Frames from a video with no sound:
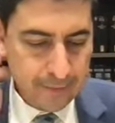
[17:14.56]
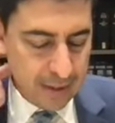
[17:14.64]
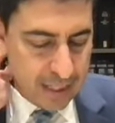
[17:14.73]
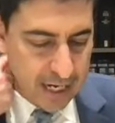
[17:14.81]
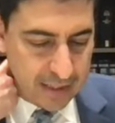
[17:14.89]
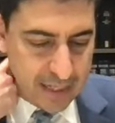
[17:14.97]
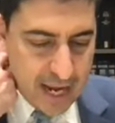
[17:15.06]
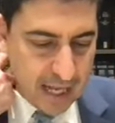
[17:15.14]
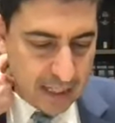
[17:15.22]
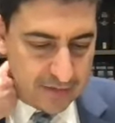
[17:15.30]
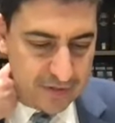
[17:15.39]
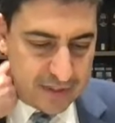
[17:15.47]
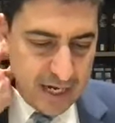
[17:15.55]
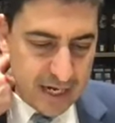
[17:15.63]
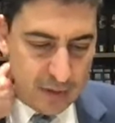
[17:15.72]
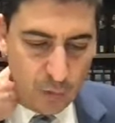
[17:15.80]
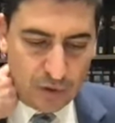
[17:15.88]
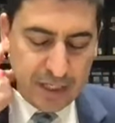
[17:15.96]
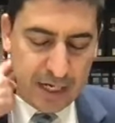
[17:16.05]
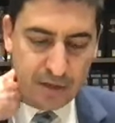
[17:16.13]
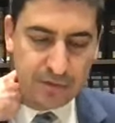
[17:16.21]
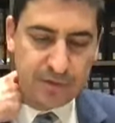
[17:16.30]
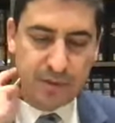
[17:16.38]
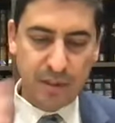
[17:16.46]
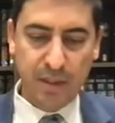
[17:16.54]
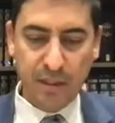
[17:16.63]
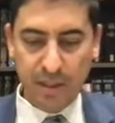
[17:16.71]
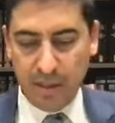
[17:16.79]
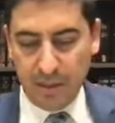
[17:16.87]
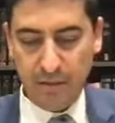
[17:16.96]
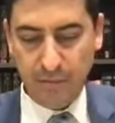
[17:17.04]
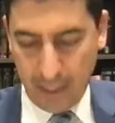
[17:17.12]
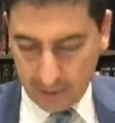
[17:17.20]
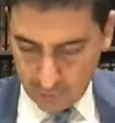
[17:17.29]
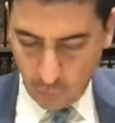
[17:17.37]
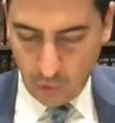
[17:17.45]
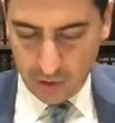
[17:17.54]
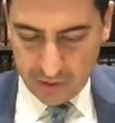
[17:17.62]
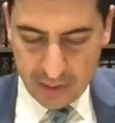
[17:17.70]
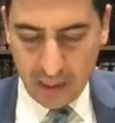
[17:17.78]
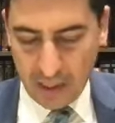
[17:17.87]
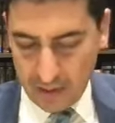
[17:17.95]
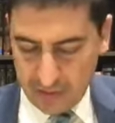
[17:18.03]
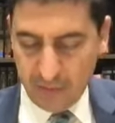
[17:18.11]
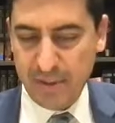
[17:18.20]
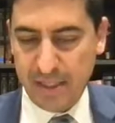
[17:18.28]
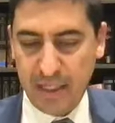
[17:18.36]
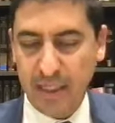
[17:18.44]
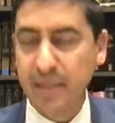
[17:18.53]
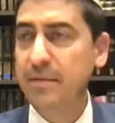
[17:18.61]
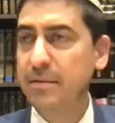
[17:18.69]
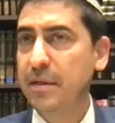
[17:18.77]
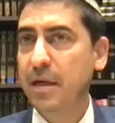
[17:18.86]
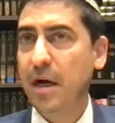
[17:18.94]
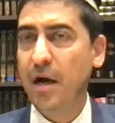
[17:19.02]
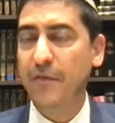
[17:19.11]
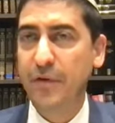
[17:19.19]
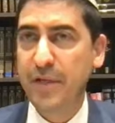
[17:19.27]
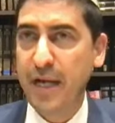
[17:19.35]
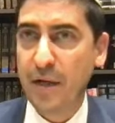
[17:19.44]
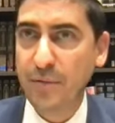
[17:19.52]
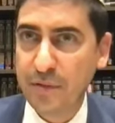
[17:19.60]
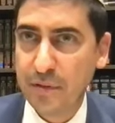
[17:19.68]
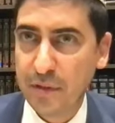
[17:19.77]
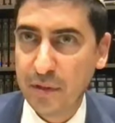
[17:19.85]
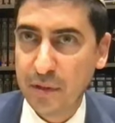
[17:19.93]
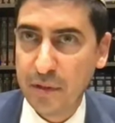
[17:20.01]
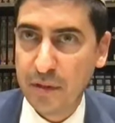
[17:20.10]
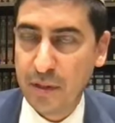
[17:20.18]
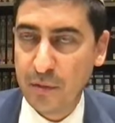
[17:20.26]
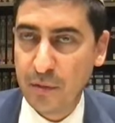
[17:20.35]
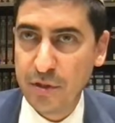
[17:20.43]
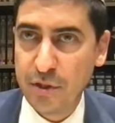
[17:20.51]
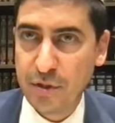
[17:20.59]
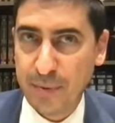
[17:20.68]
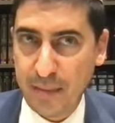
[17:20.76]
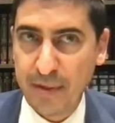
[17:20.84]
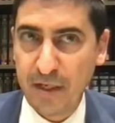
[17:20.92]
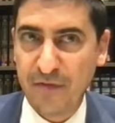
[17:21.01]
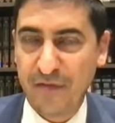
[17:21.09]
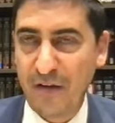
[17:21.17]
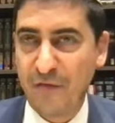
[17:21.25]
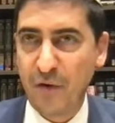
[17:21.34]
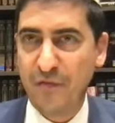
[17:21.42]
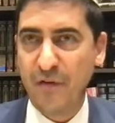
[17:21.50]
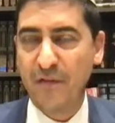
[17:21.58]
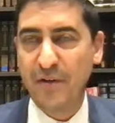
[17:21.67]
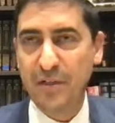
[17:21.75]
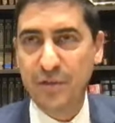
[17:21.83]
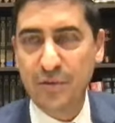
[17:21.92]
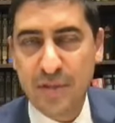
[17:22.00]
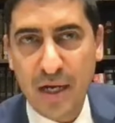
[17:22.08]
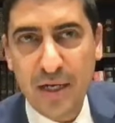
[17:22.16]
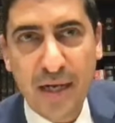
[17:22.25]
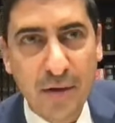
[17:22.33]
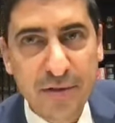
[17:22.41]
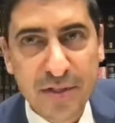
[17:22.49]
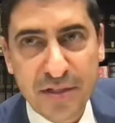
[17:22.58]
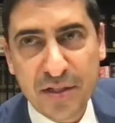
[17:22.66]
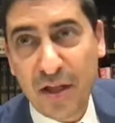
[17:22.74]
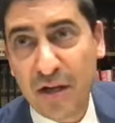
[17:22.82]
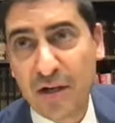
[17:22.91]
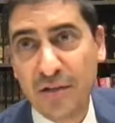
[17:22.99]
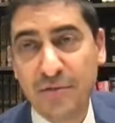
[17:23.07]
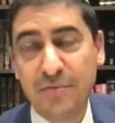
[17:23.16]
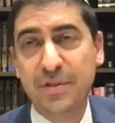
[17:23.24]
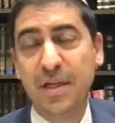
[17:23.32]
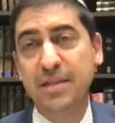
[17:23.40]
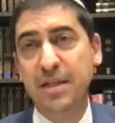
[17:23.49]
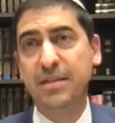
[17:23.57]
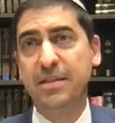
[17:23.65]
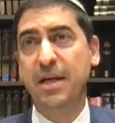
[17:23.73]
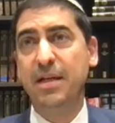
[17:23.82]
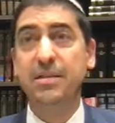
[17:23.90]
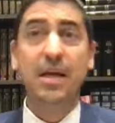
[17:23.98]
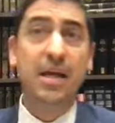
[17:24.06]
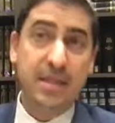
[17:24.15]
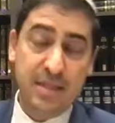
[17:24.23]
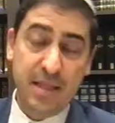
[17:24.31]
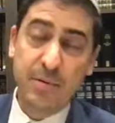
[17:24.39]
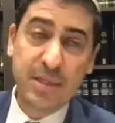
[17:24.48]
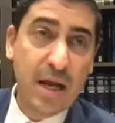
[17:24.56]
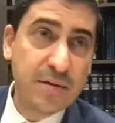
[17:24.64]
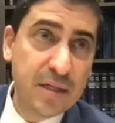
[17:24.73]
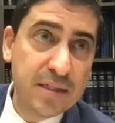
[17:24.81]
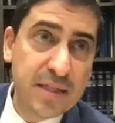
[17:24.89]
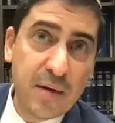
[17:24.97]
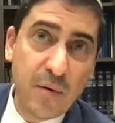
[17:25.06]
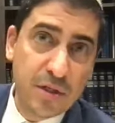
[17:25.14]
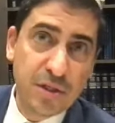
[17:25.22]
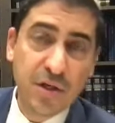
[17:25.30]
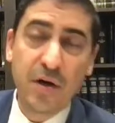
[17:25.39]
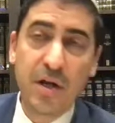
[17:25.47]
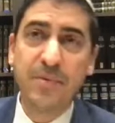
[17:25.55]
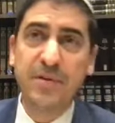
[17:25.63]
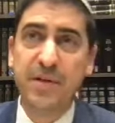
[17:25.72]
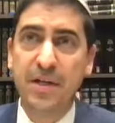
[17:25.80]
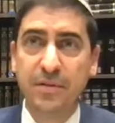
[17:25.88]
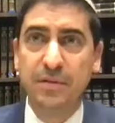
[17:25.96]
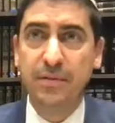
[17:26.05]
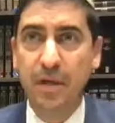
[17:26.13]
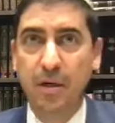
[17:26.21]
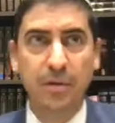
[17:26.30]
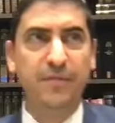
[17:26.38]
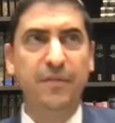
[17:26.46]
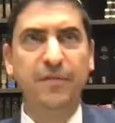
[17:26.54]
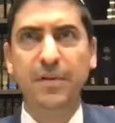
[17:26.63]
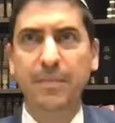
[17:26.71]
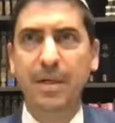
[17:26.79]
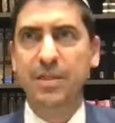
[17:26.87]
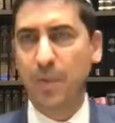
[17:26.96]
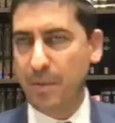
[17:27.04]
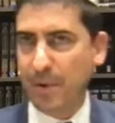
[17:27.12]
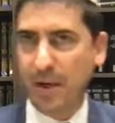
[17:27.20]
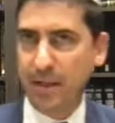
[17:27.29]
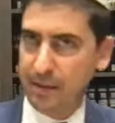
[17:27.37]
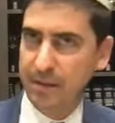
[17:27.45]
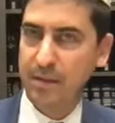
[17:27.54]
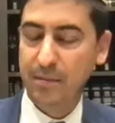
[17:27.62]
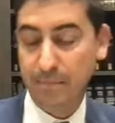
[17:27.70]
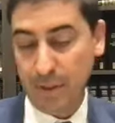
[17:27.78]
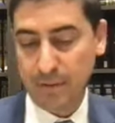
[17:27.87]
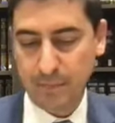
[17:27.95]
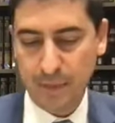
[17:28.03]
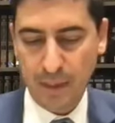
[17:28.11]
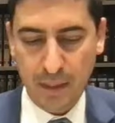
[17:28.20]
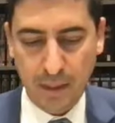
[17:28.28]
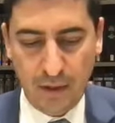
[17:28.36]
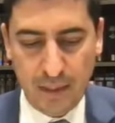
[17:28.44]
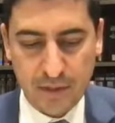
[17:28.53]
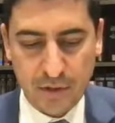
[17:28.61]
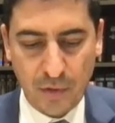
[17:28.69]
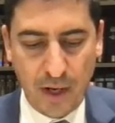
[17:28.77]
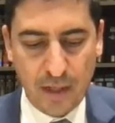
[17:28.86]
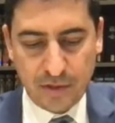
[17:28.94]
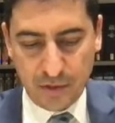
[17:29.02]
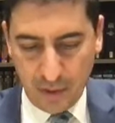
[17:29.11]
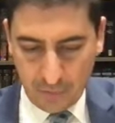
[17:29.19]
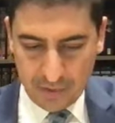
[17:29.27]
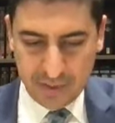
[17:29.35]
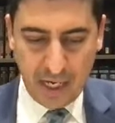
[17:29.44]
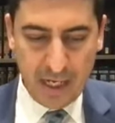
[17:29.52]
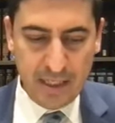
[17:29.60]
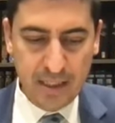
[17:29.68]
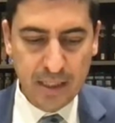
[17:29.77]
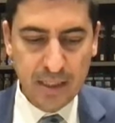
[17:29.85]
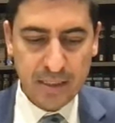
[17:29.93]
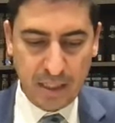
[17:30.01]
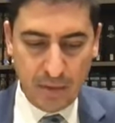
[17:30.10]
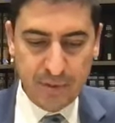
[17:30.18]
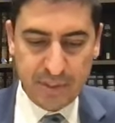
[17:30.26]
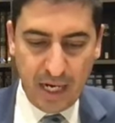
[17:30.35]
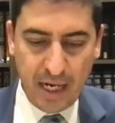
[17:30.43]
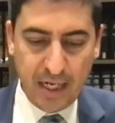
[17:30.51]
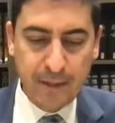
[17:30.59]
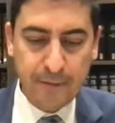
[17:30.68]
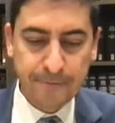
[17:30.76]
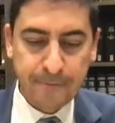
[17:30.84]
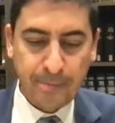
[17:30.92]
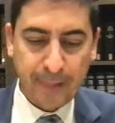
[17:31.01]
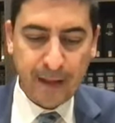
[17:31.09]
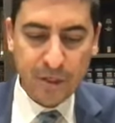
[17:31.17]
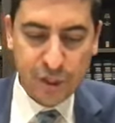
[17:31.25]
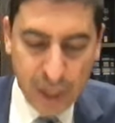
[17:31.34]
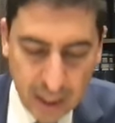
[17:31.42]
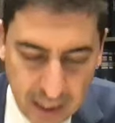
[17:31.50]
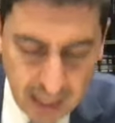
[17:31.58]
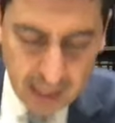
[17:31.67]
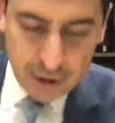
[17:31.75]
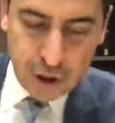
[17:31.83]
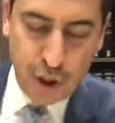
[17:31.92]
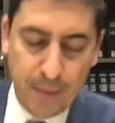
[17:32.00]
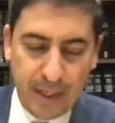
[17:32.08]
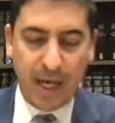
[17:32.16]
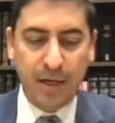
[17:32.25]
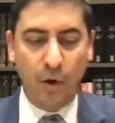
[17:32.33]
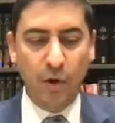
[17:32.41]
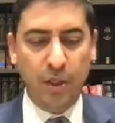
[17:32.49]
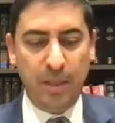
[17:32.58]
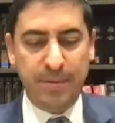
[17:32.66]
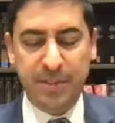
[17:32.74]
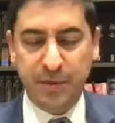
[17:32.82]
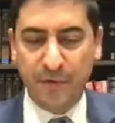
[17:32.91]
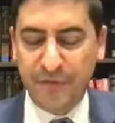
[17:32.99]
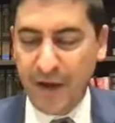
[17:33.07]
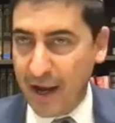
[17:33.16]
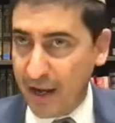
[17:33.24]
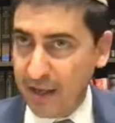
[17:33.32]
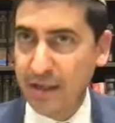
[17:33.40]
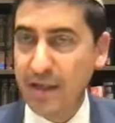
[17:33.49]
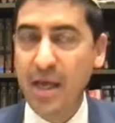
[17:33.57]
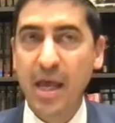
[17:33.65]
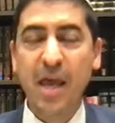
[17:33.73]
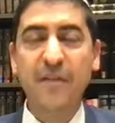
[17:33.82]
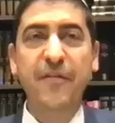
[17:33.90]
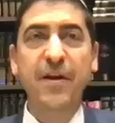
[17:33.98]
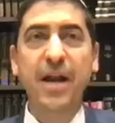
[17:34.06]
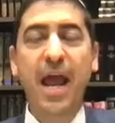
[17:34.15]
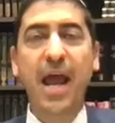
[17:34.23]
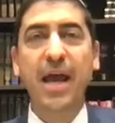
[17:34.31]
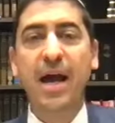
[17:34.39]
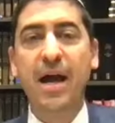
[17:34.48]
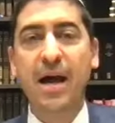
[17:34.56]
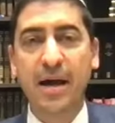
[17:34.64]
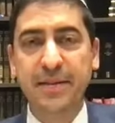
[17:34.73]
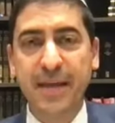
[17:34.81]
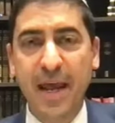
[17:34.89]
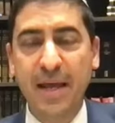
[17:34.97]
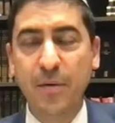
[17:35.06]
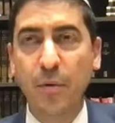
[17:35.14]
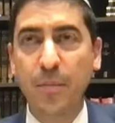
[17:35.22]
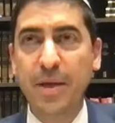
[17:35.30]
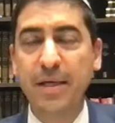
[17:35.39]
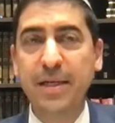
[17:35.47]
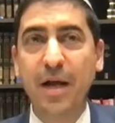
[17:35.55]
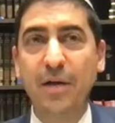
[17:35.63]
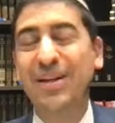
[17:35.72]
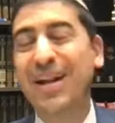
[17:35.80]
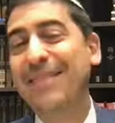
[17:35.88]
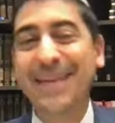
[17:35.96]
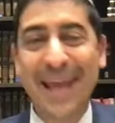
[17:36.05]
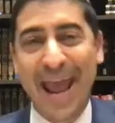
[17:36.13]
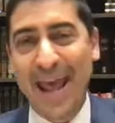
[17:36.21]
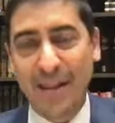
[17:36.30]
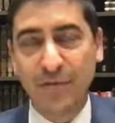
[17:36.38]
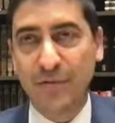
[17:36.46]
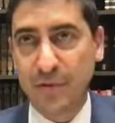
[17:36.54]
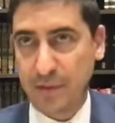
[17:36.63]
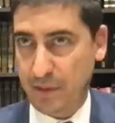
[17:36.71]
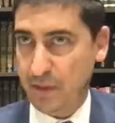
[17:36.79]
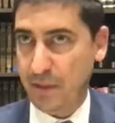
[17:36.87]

But yet the end of a day will count, right, towards the, the beginning of her count. In other words, she became a need at 545 on a Tuesday, and now it's six o'clock on Tuesday, the sun sets. That was counted as day one. She's already up to day two. Only 15 minutes went by. But all right, so so then we say, so then we say, Shana, Shiyom Echad, Olav Sofa, if an a, a, day would be accounted at the end